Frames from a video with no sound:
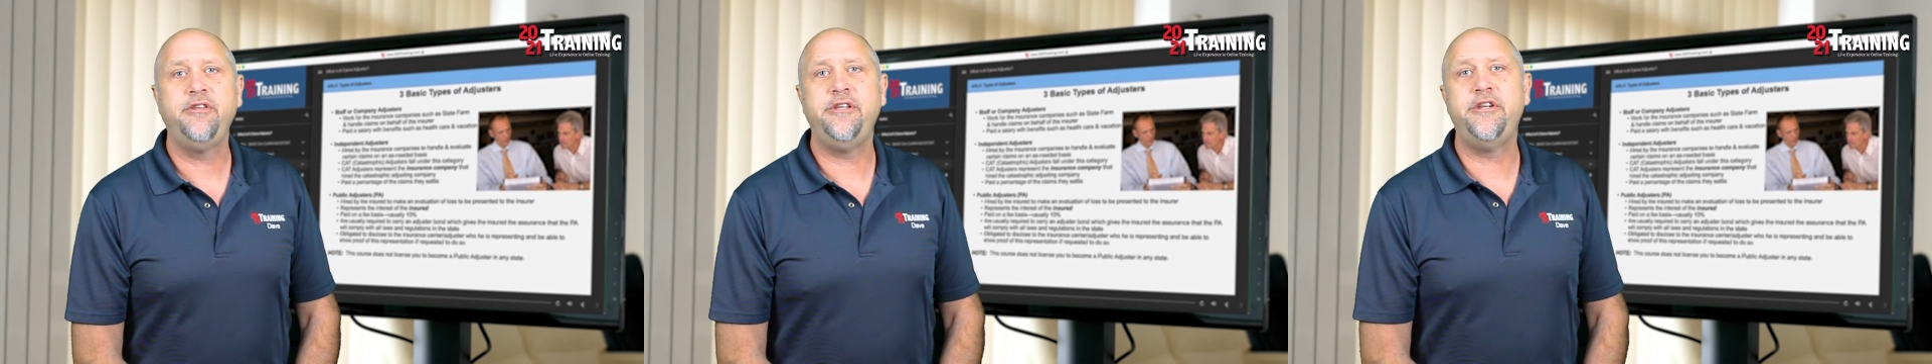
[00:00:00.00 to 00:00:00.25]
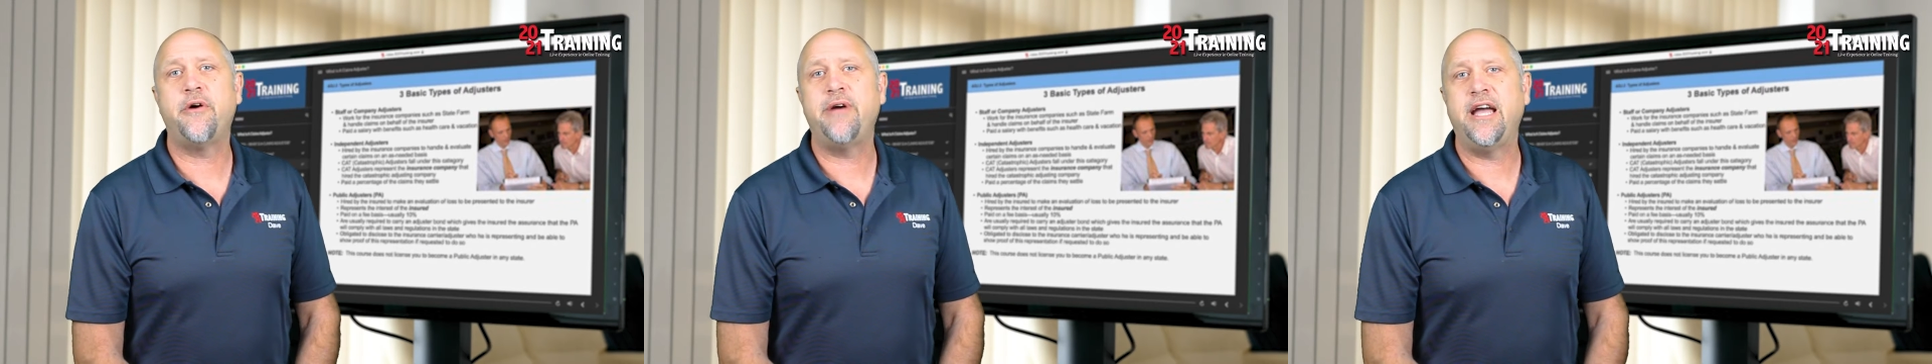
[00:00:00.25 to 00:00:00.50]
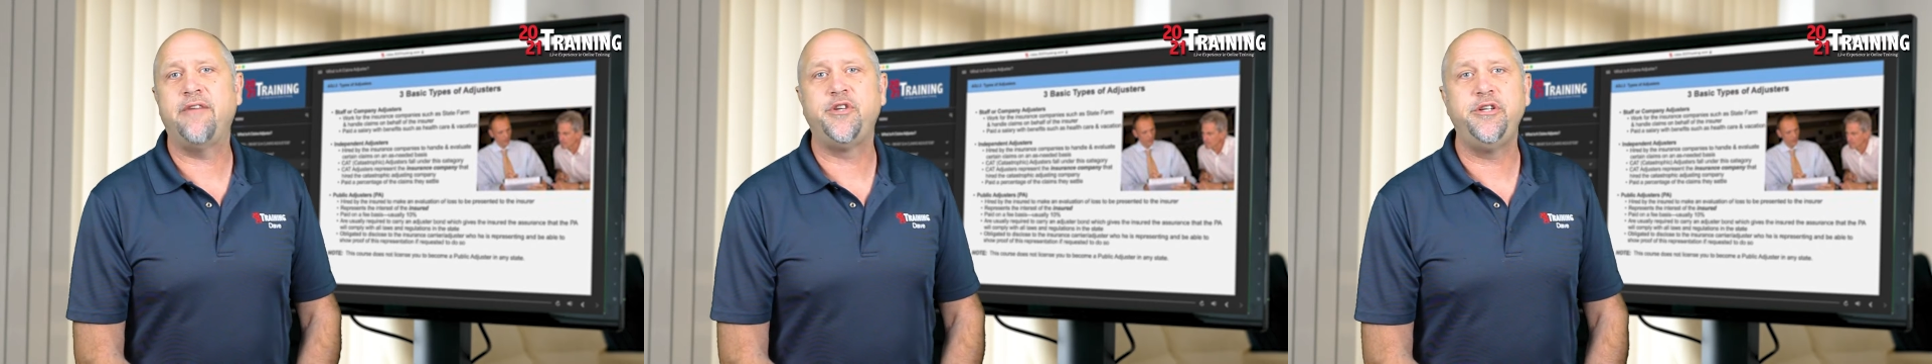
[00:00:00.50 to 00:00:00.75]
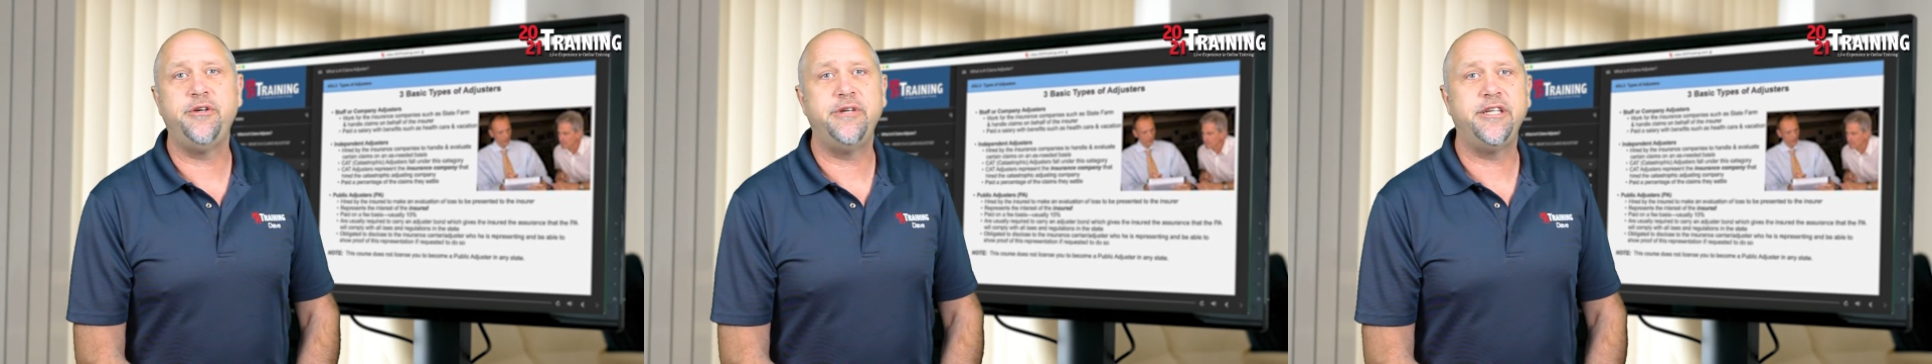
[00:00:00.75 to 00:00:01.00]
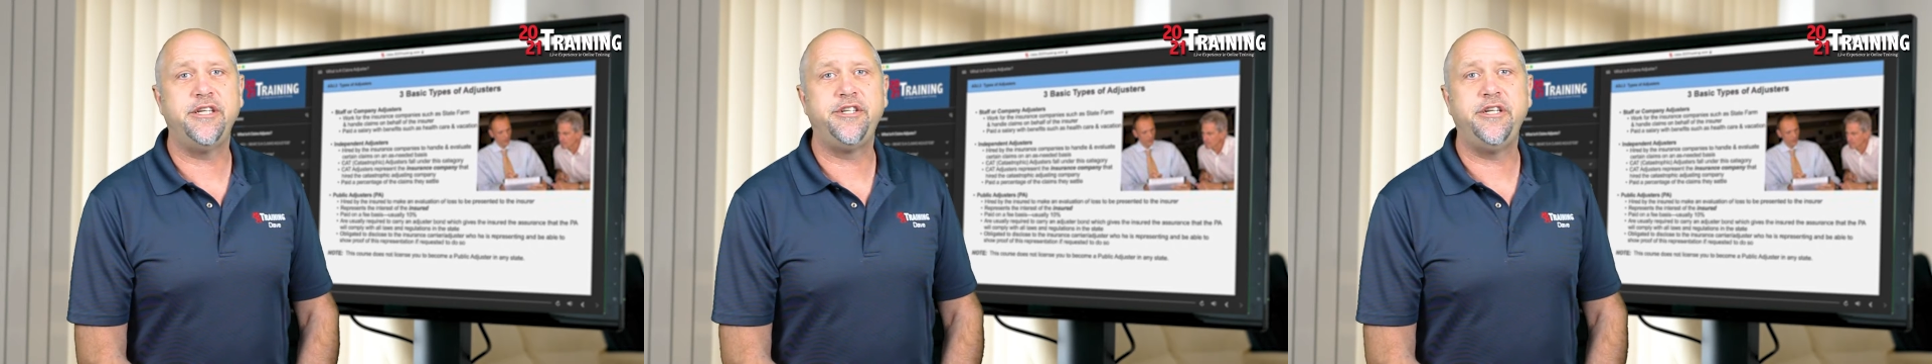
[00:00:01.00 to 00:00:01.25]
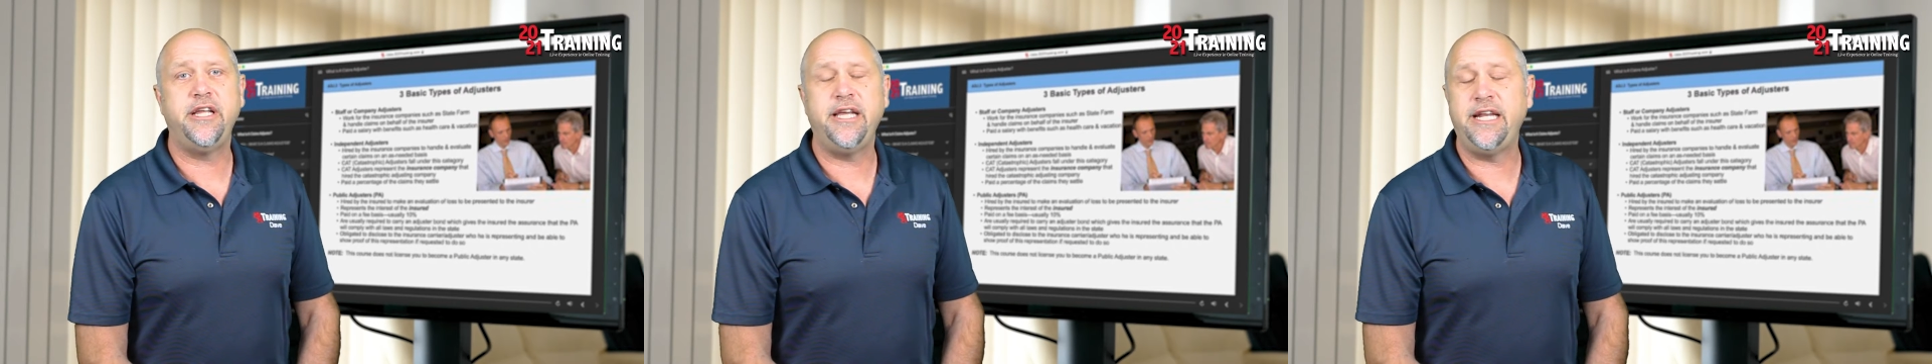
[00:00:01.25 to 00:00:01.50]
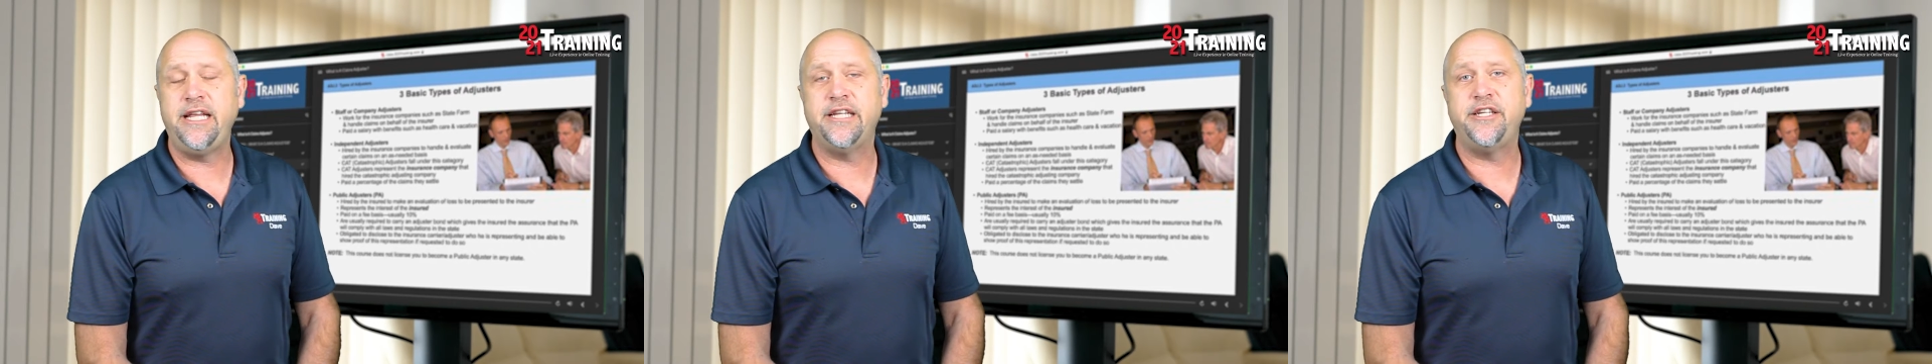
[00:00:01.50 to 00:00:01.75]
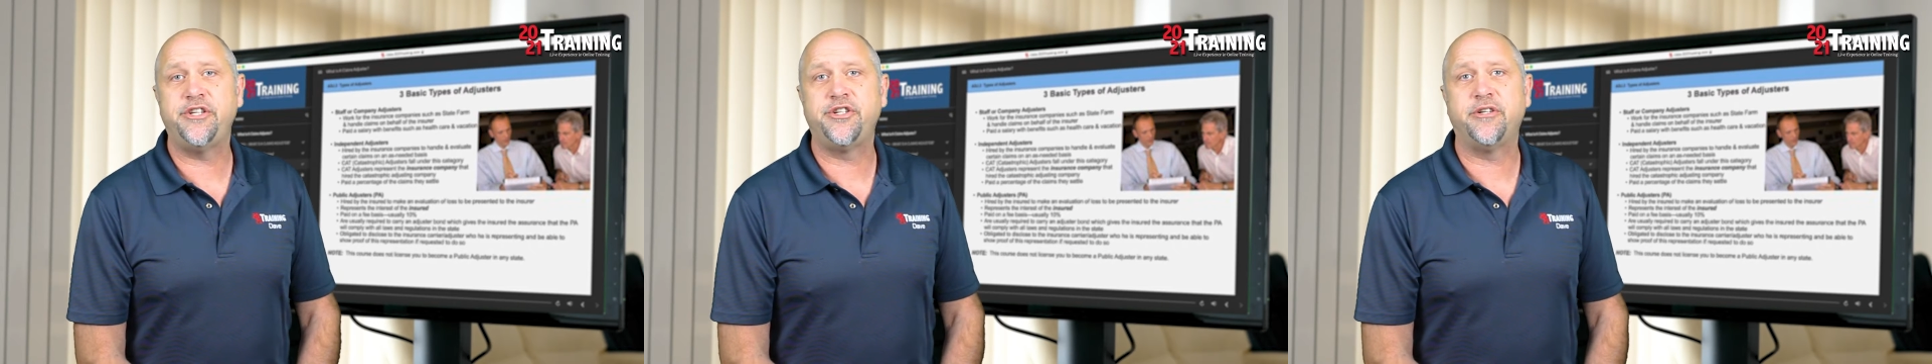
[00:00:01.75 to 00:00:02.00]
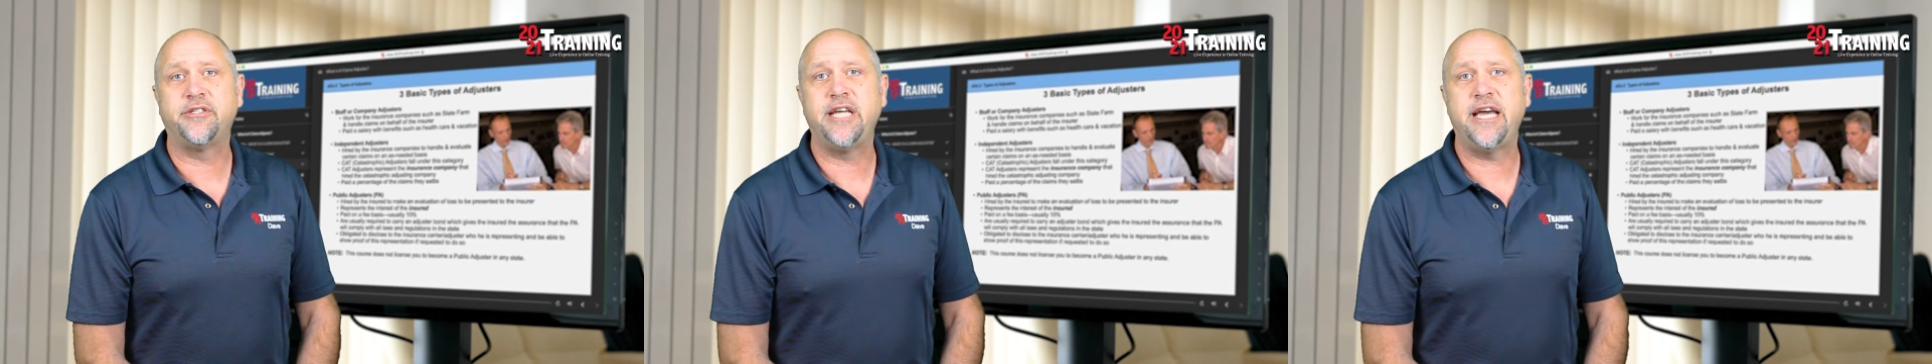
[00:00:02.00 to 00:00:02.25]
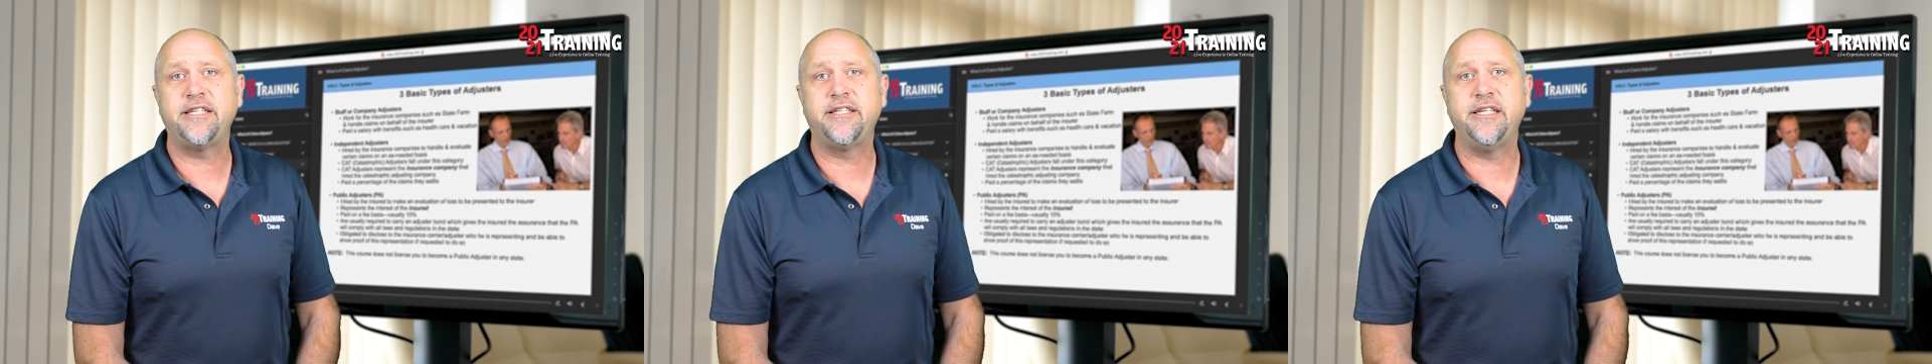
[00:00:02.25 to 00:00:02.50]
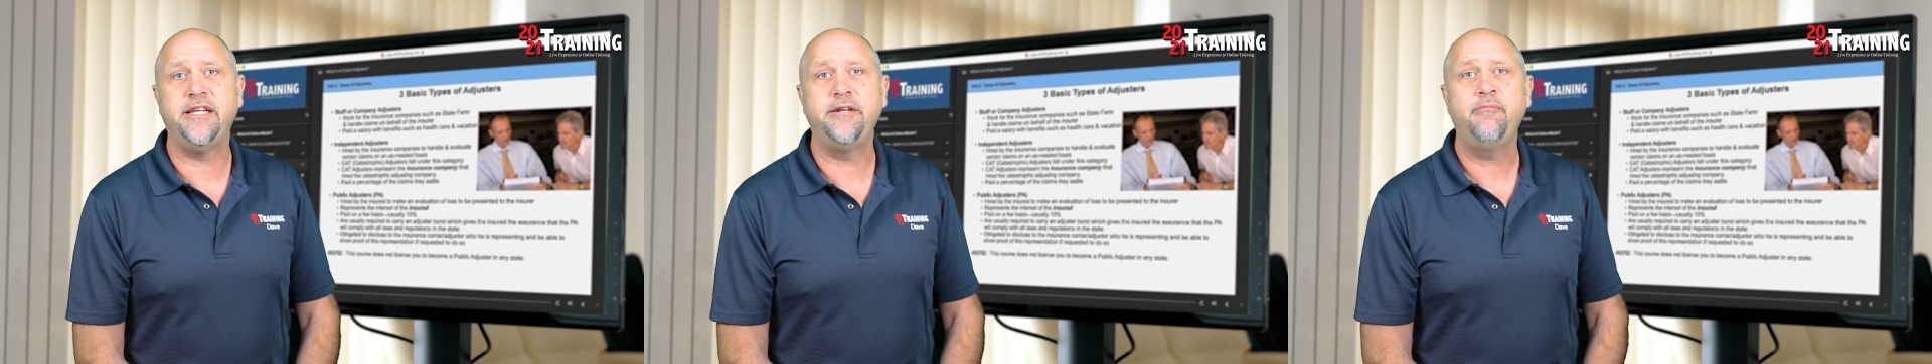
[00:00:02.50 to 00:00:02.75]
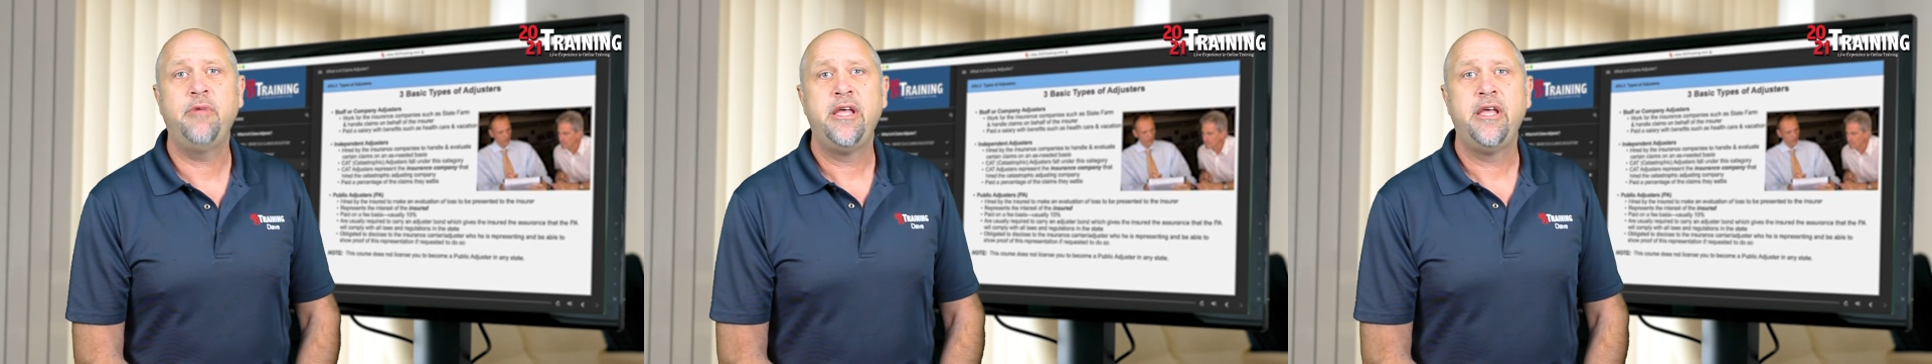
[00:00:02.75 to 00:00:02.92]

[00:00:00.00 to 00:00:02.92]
you don't have to do any additional testing,